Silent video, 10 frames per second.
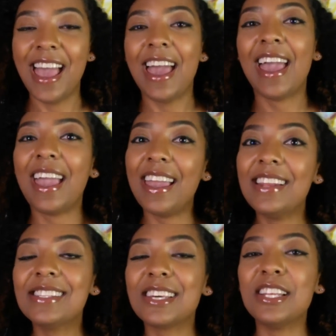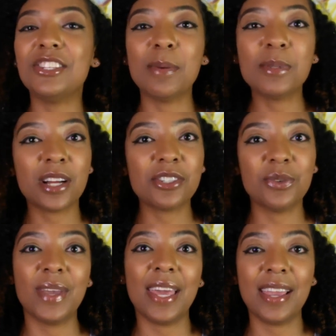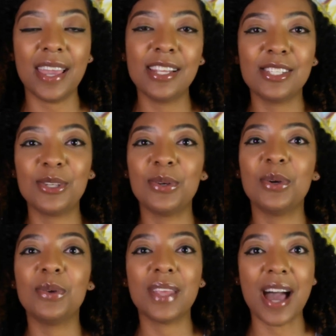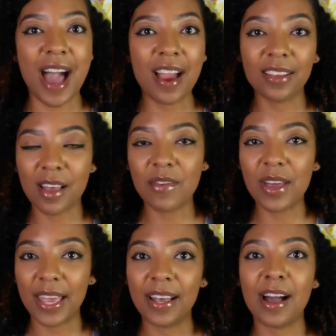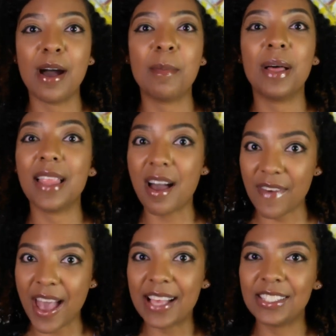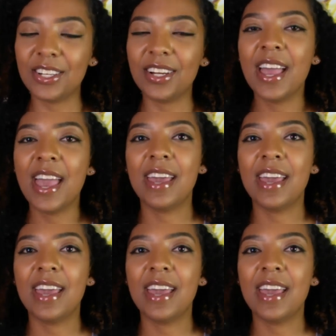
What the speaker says: And it's going to jumpstart you getting into the higher level income a lot faster